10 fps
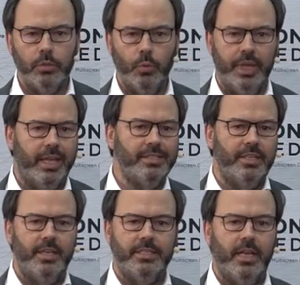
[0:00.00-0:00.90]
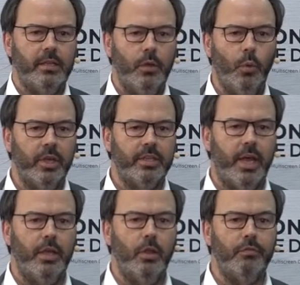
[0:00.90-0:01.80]
We can see exactly what
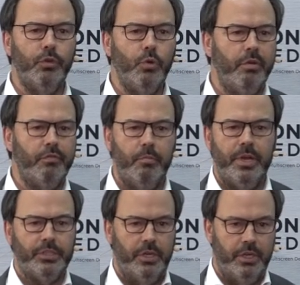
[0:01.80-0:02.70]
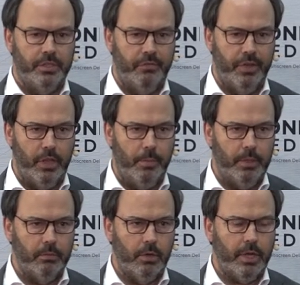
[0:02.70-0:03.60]
kind of new information is
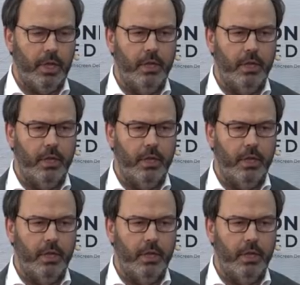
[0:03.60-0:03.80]
available, okay?